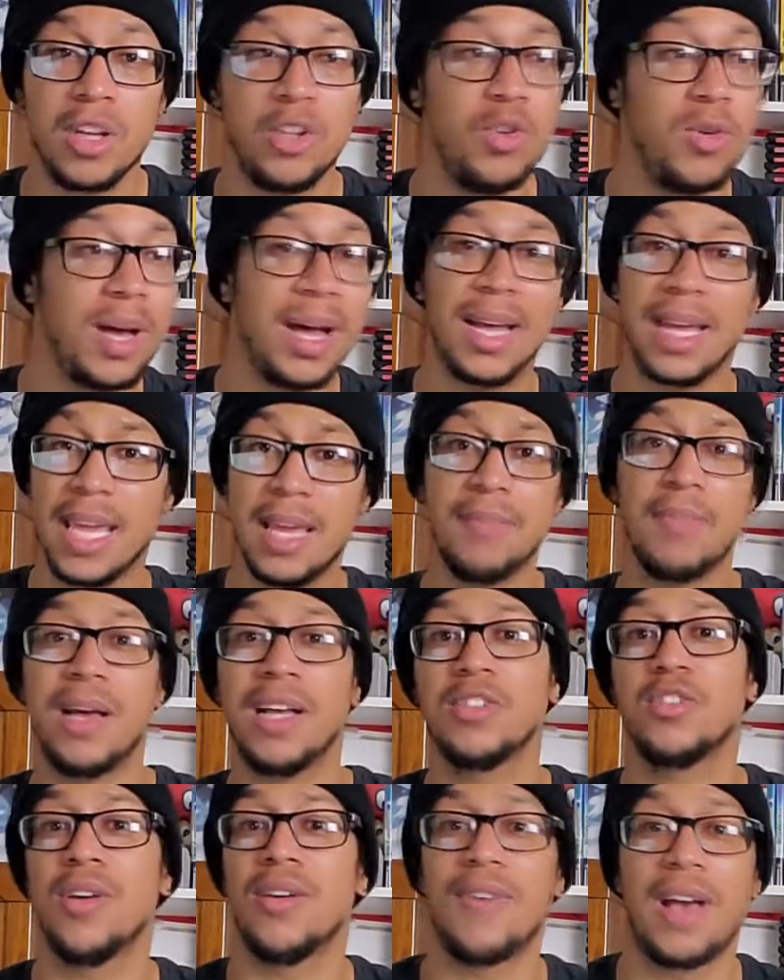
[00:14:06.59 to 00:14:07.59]
You got Game
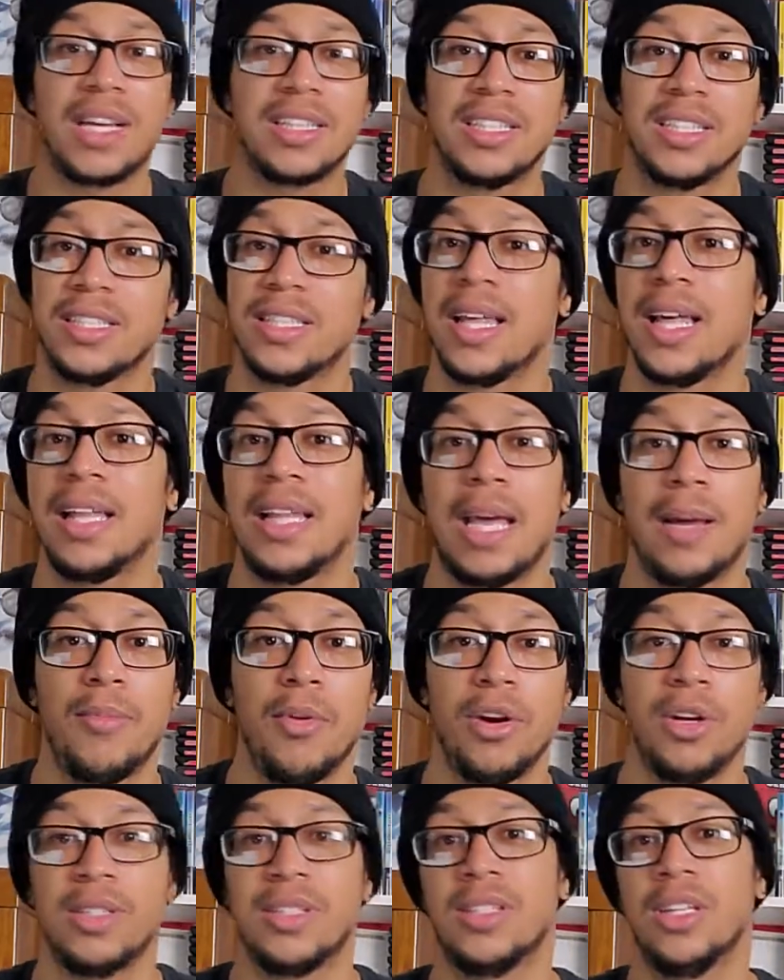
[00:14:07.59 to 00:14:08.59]
Pass, you have access to that
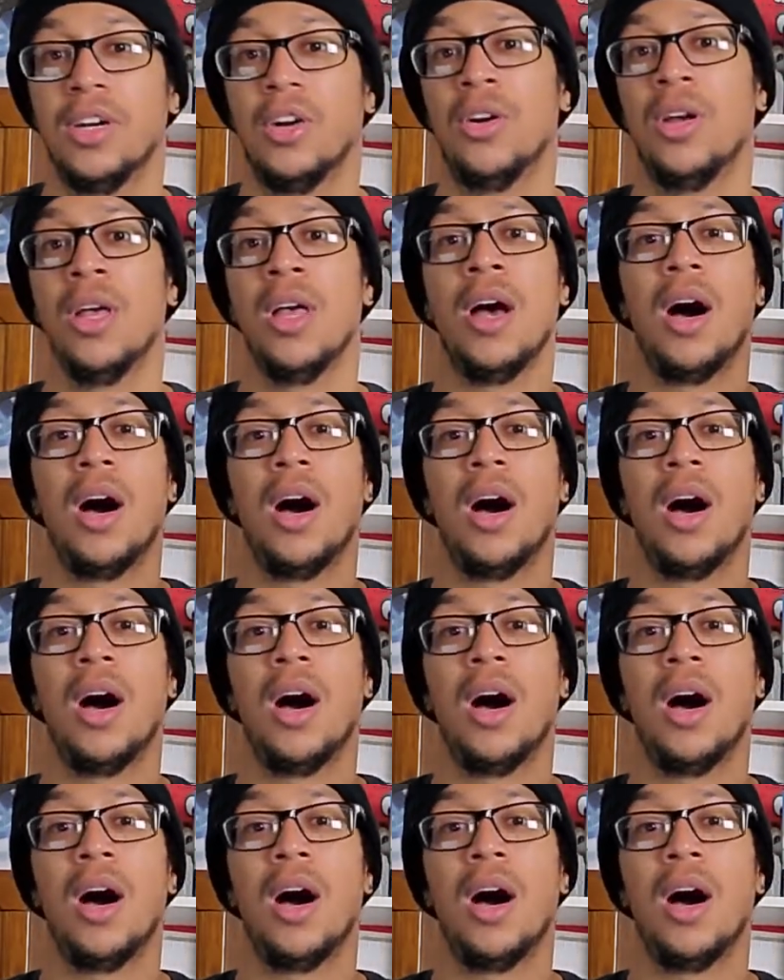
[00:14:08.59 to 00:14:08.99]
library still.